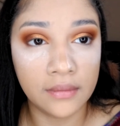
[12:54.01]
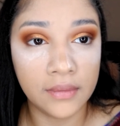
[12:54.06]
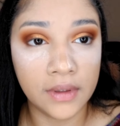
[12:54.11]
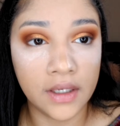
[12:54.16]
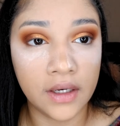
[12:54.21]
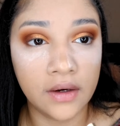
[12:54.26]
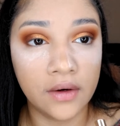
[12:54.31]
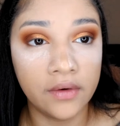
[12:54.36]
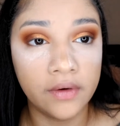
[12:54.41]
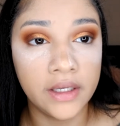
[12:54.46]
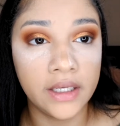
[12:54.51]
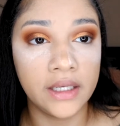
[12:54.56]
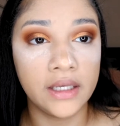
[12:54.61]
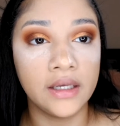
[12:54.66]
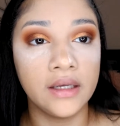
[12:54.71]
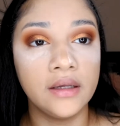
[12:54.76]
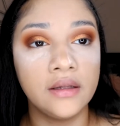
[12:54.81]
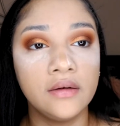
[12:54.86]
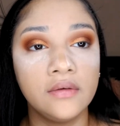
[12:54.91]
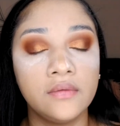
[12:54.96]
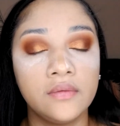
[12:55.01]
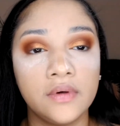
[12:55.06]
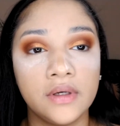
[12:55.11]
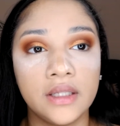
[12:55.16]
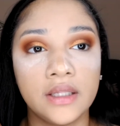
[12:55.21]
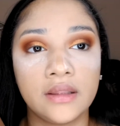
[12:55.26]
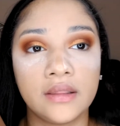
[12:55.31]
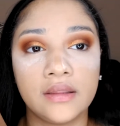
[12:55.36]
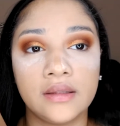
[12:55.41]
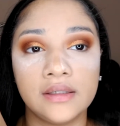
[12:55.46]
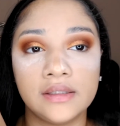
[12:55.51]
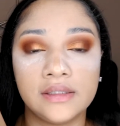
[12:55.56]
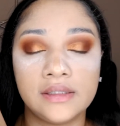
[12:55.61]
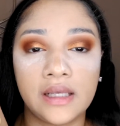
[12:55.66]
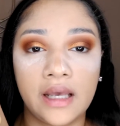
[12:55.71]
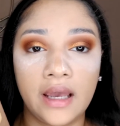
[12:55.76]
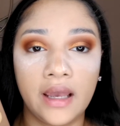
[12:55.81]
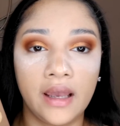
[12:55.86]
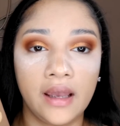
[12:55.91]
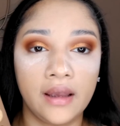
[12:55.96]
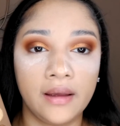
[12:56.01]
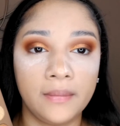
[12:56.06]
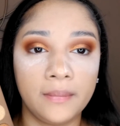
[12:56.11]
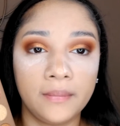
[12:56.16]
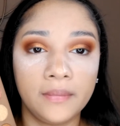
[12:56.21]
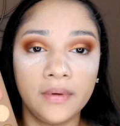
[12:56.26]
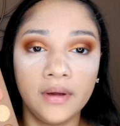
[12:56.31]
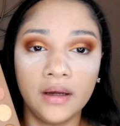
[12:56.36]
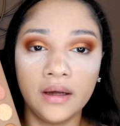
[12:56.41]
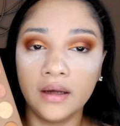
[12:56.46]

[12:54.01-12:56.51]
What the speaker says: gonna go in with the same